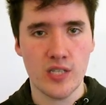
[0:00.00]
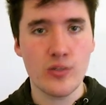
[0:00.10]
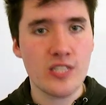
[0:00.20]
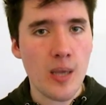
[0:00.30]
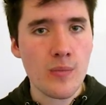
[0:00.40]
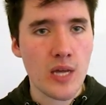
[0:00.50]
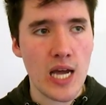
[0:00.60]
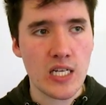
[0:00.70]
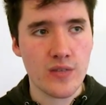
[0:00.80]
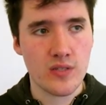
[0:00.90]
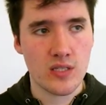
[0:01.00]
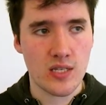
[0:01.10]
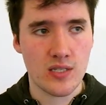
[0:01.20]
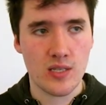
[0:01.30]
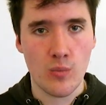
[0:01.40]
so some kind of
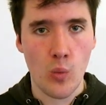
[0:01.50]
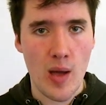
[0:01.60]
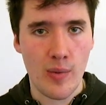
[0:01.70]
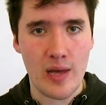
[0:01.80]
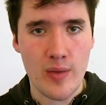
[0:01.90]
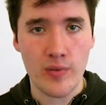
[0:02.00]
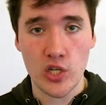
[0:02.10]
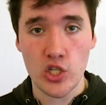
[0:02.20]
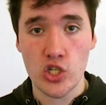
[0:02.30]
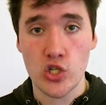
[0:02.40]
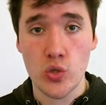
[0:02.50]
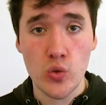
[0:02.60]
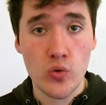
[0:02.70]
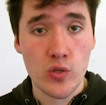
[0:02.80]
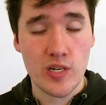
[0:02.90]
system whereby people can
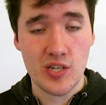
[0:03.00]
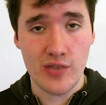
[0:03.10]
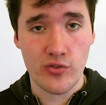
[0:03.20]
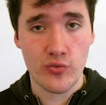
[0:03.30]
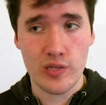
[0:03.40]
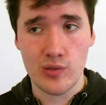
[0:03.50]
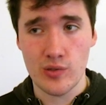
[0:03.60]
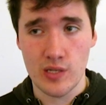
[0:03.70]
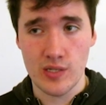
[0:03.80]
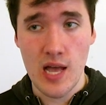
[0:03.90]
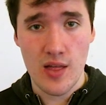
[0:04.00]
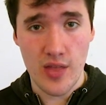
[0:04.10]
choose which natural resources